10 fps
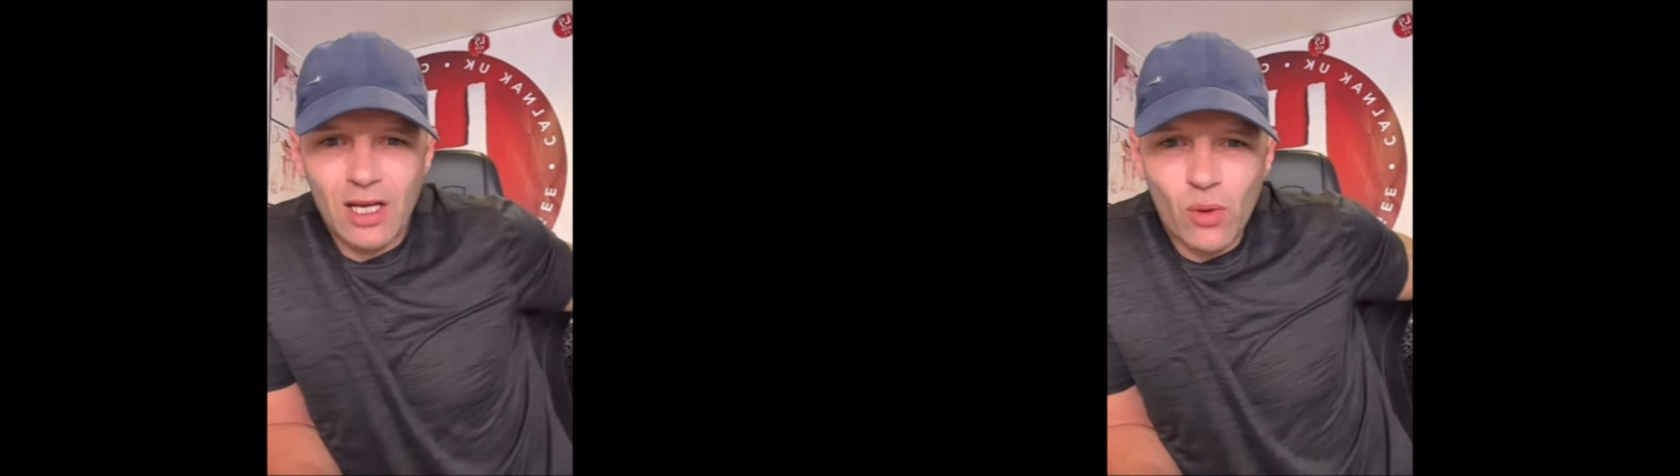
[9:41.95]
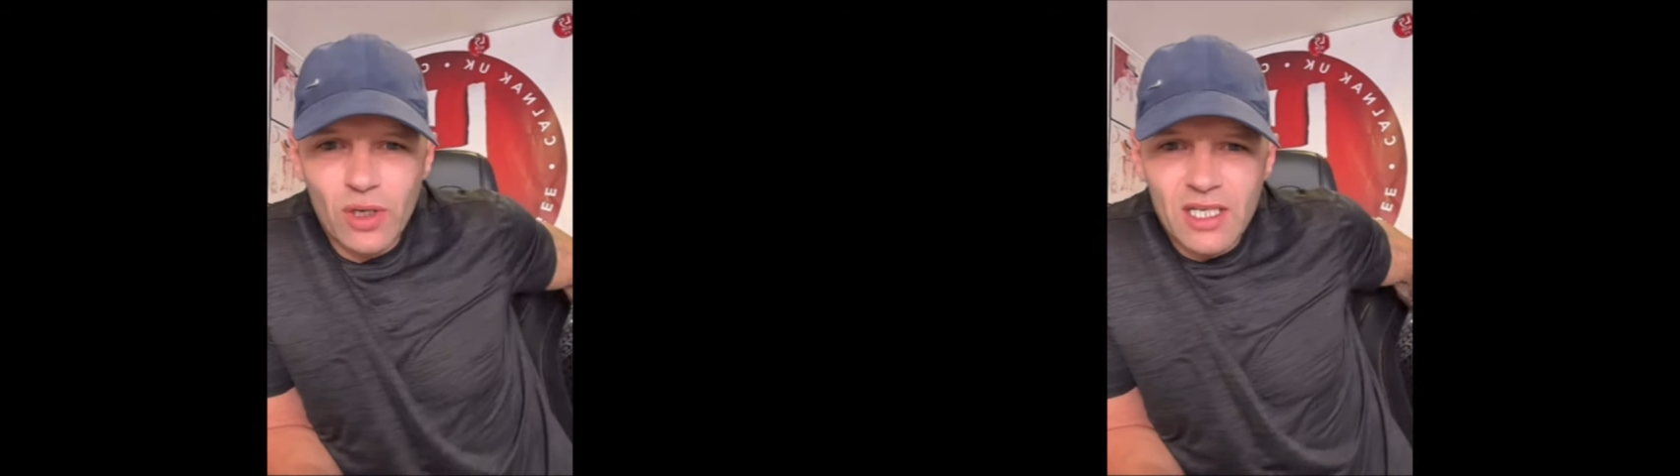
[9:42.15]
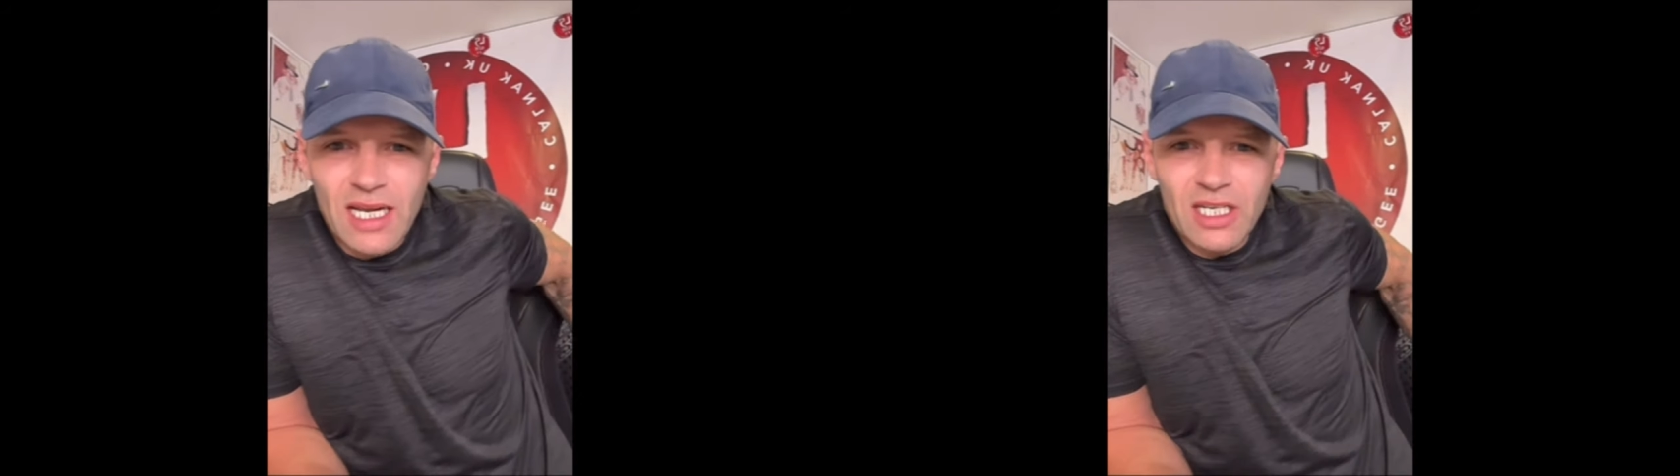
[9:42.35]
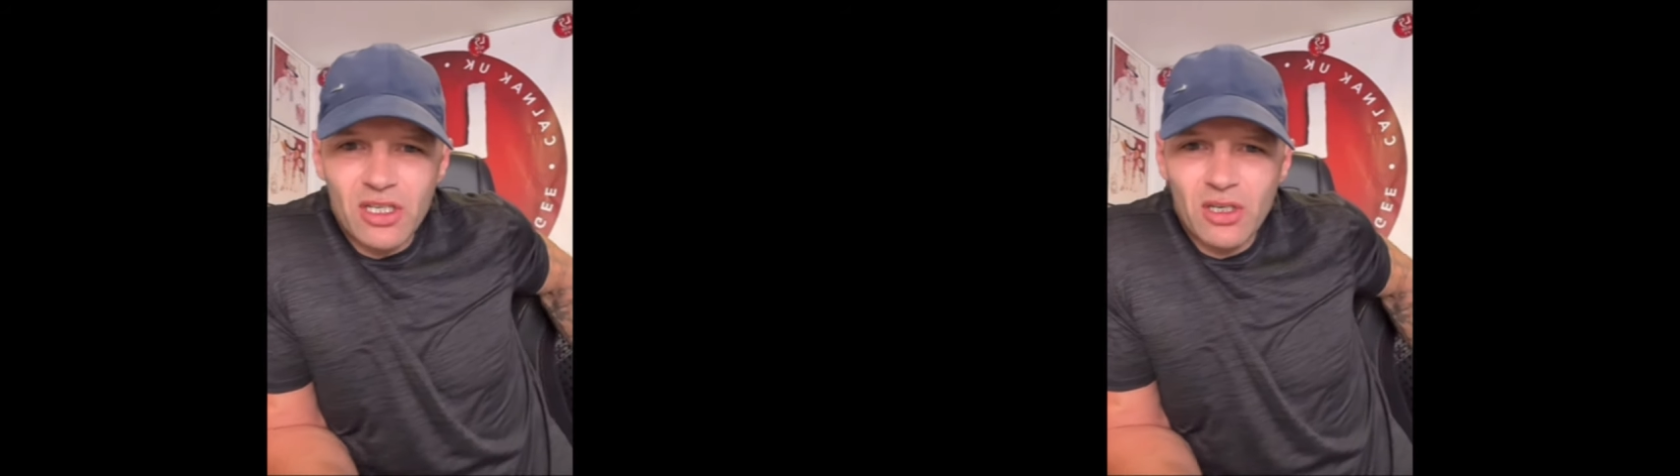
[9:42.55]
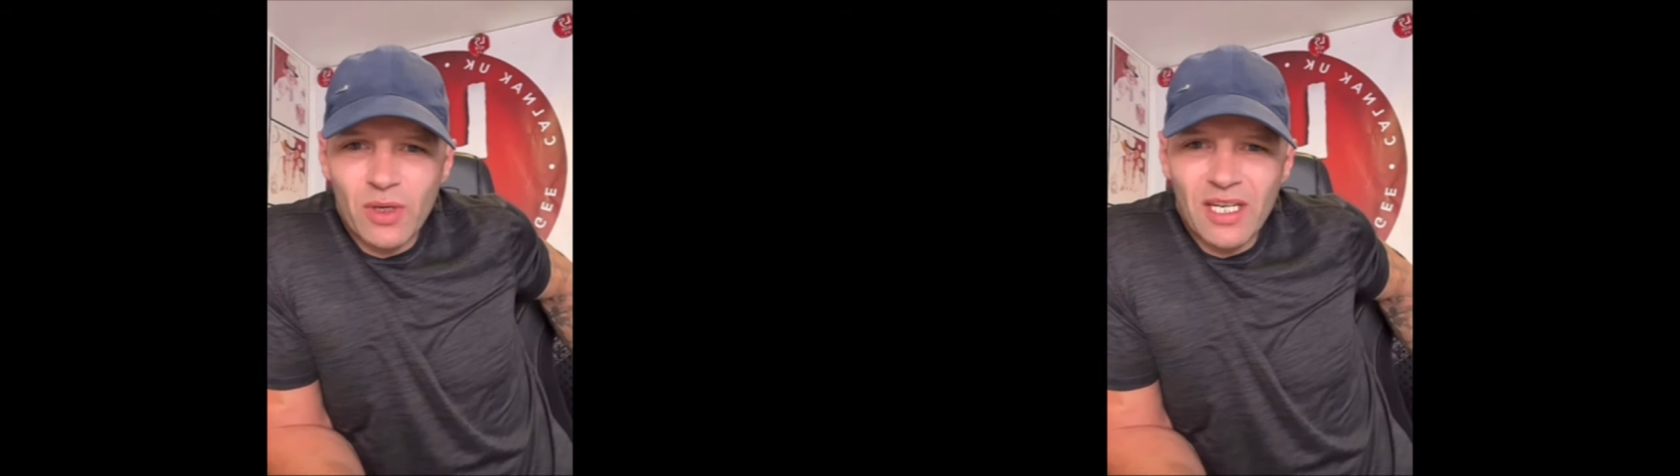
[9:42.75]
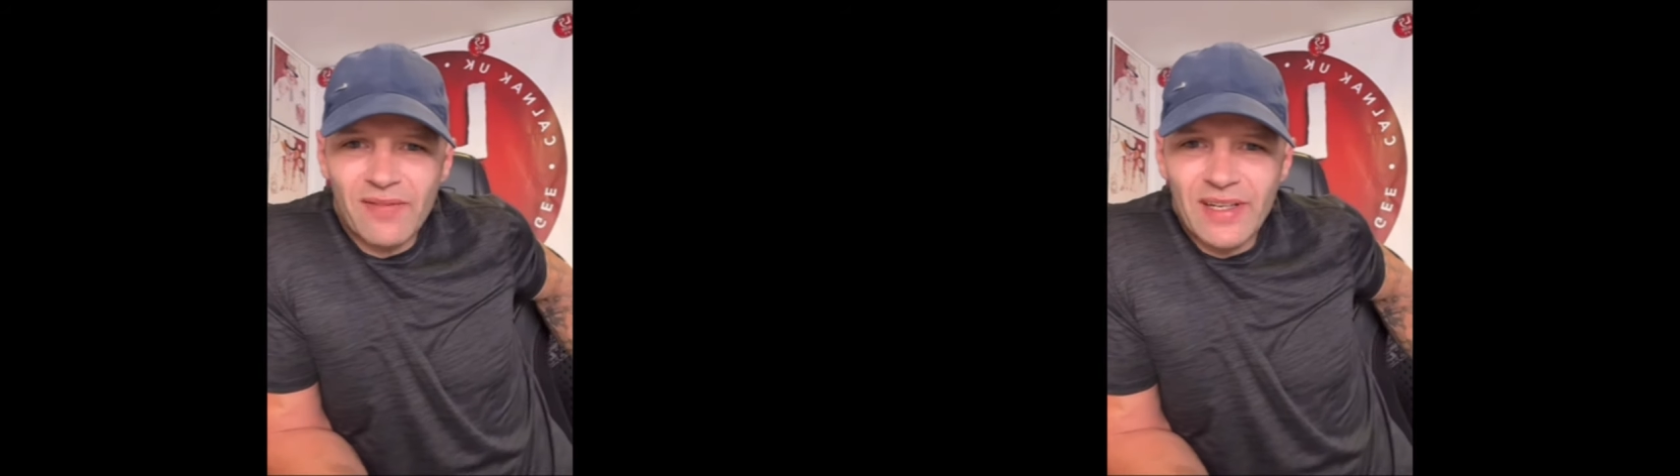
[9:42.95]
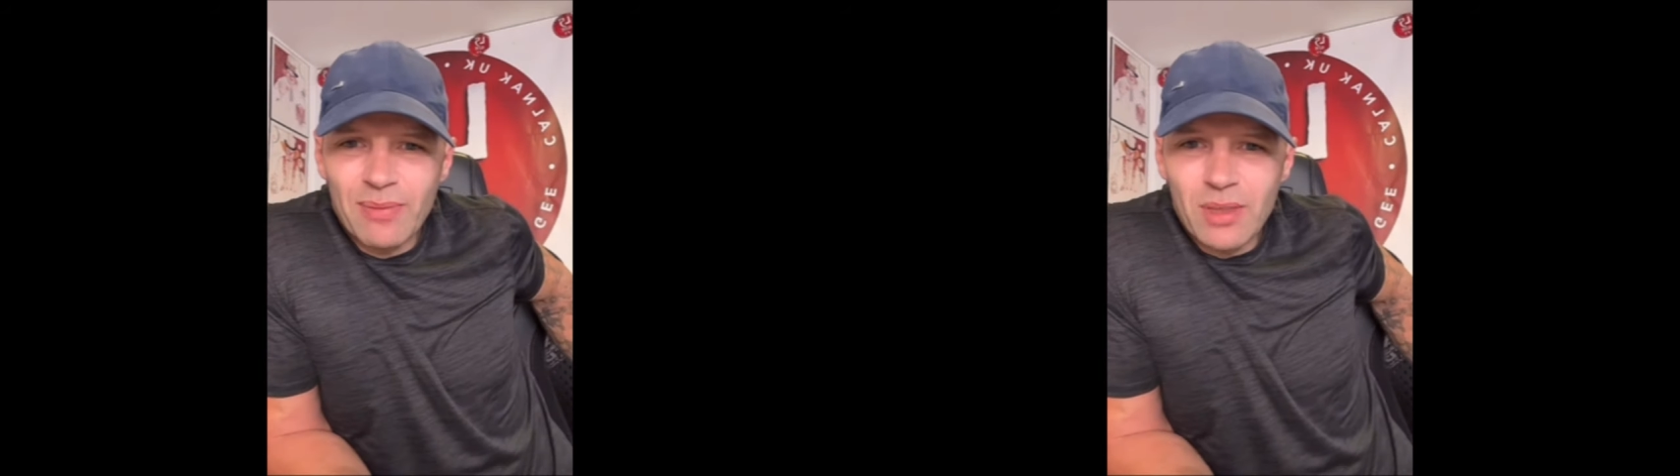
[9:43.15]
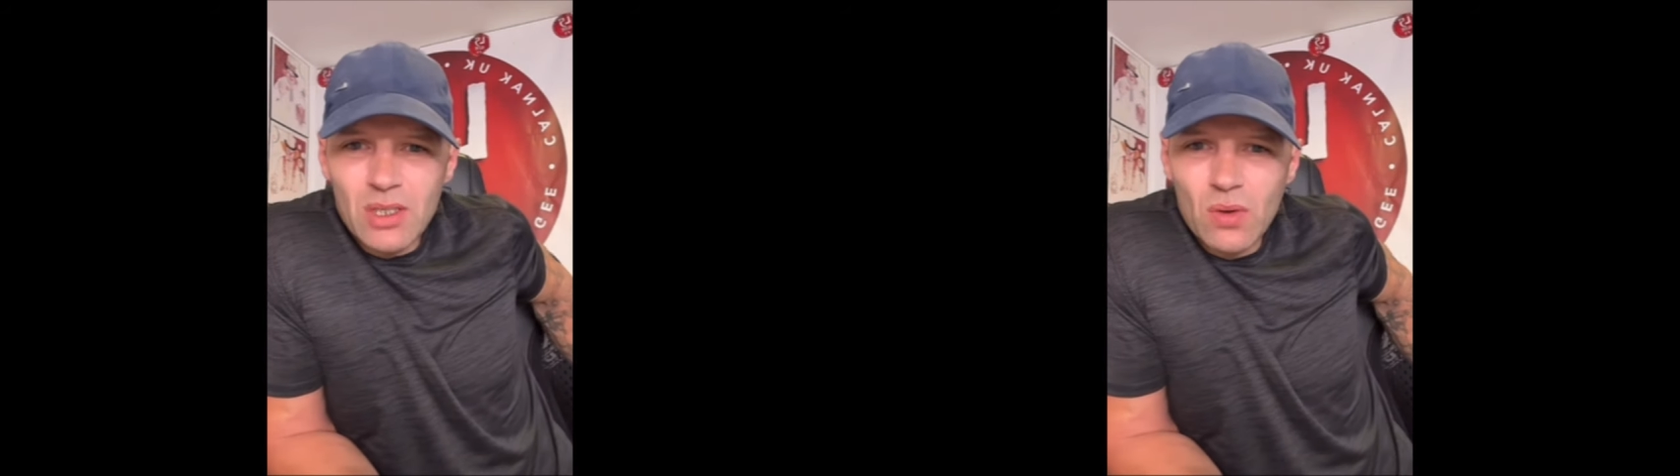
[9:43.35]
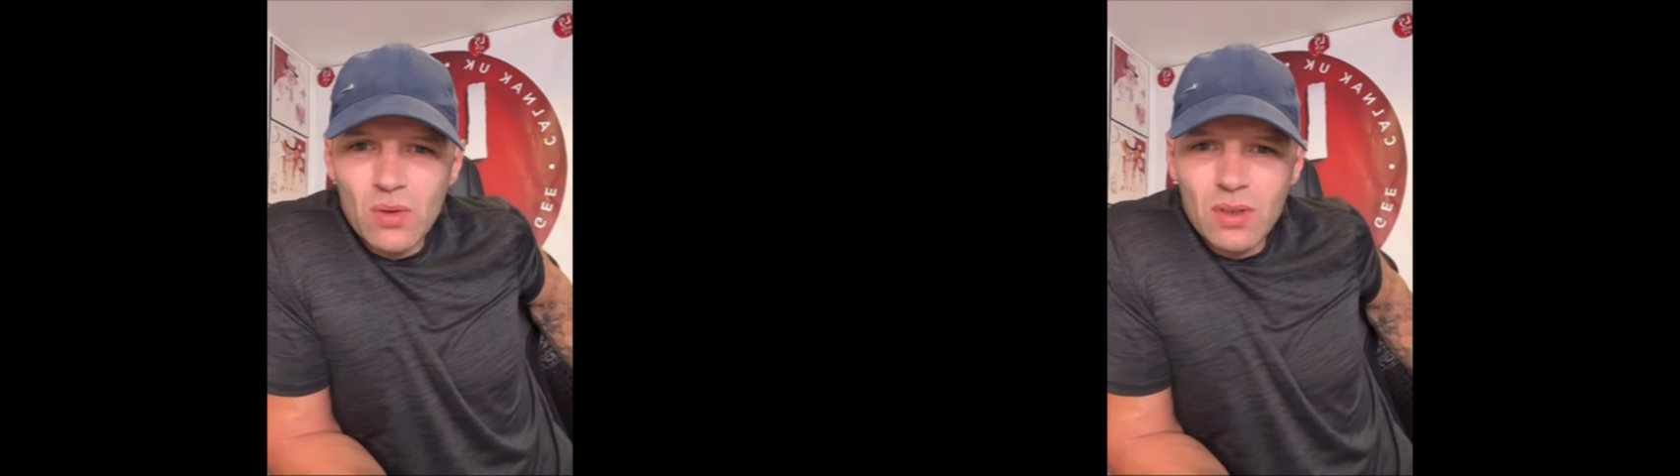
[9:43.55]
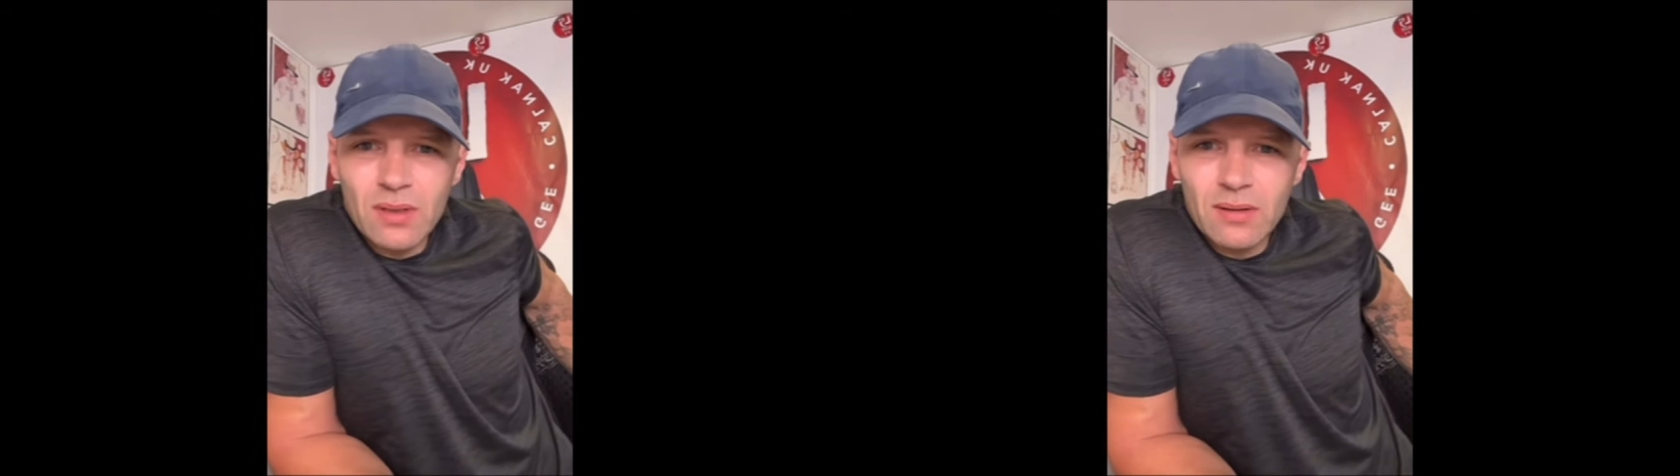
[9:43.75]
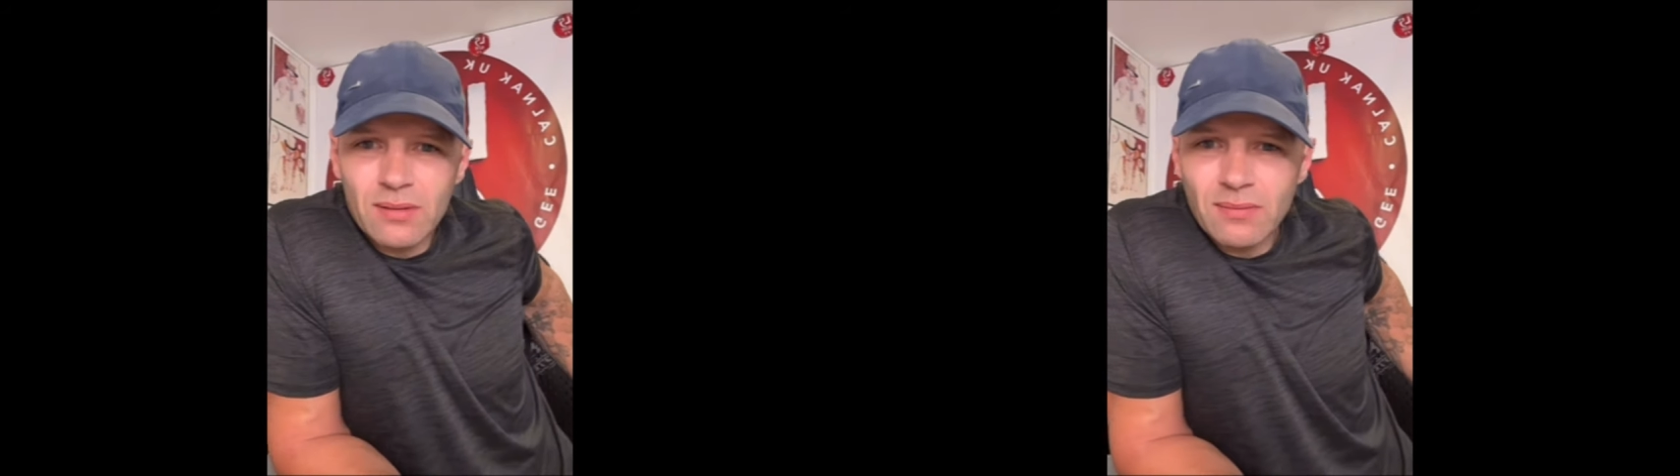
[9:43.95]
They can only section you when you have an episode